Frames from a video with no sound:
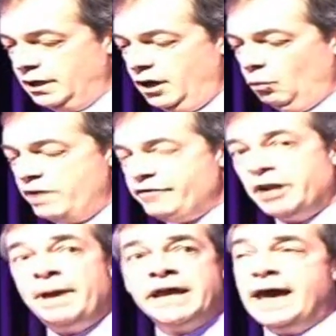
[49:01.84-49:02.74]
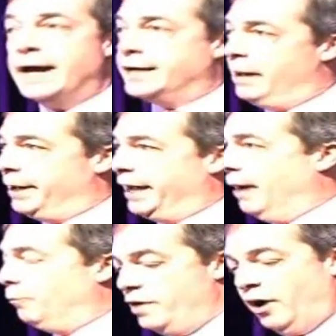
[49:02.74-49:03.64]
We've got a big year coming up.
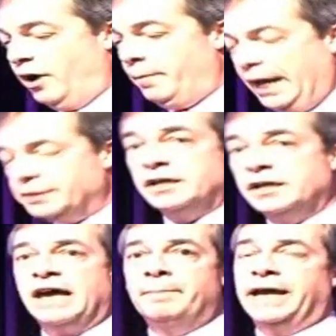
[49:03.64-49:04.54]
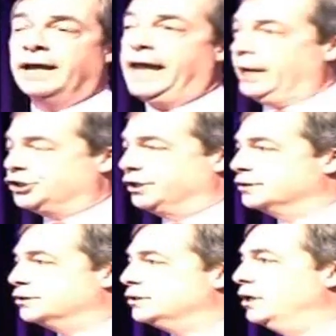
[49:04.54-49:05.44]
We've got the London Assembly elections,
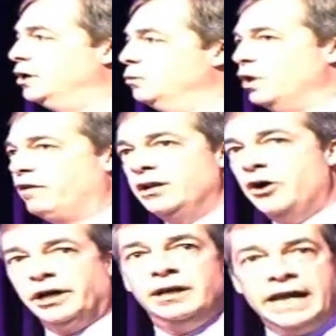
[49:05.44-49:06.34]
where I look at a list of